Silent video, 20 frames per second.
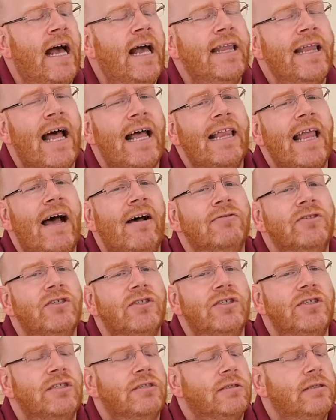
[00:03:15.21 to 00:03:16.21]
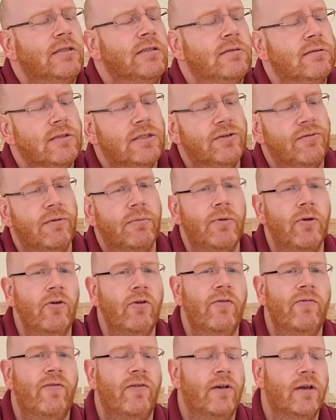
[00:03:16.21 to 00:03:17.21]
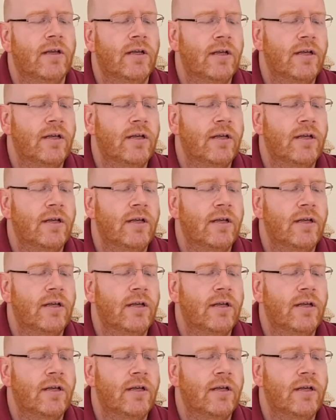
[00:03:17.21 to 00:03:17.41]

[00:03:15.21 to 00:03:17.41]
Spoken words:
and that allows us to remove